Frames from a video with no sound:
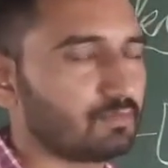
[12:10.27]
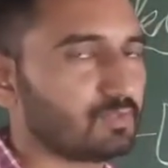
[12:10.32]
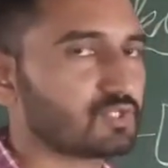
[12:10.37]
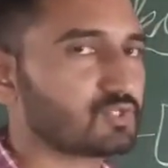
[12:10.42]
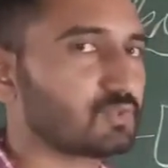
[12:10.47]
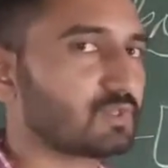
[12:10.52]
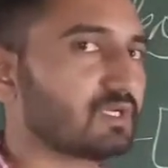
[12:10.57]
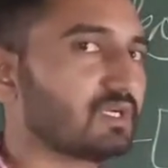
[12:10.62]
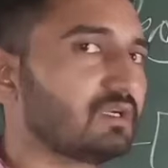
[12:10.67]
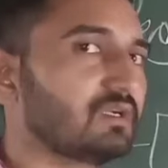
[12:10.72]

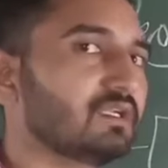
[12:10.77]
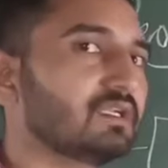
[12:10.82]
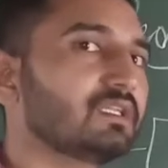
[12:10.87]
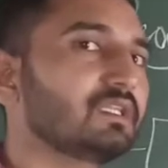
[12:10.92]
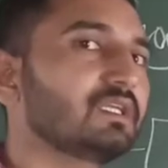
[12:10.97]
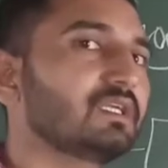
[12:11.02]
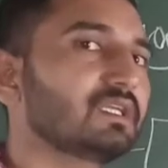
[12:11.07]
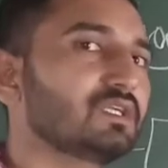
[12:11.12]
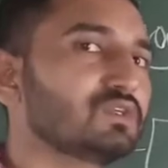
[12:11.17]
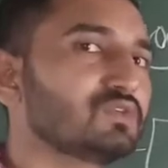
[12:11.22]
which were under
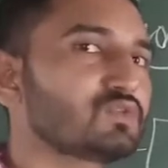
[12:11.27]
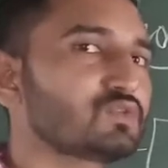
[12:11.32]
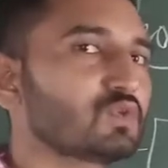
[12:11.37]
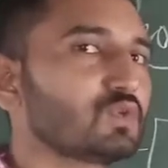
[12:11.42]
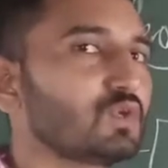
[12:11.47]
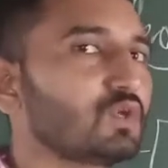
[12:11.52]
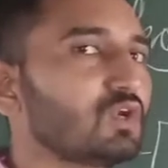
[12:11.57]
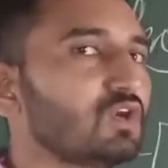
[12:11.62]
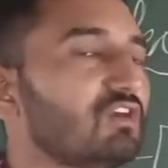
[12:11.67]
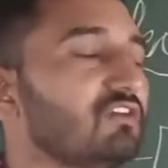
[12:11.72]
the
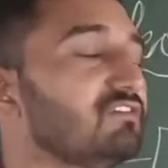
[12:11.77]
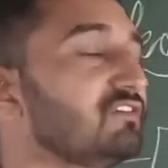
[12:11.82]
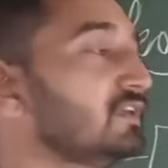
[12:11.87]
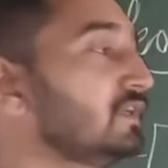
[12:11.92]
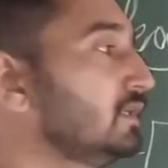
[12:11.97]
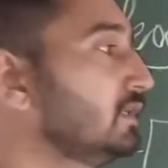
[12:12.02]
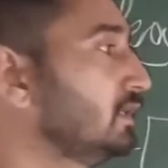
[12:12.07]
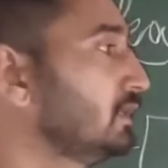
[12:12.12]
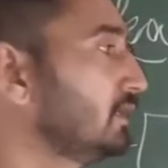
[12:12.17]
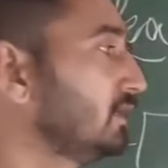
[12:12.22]
control
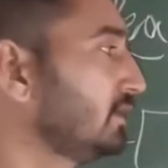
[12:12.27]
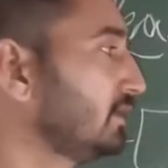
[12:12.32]
of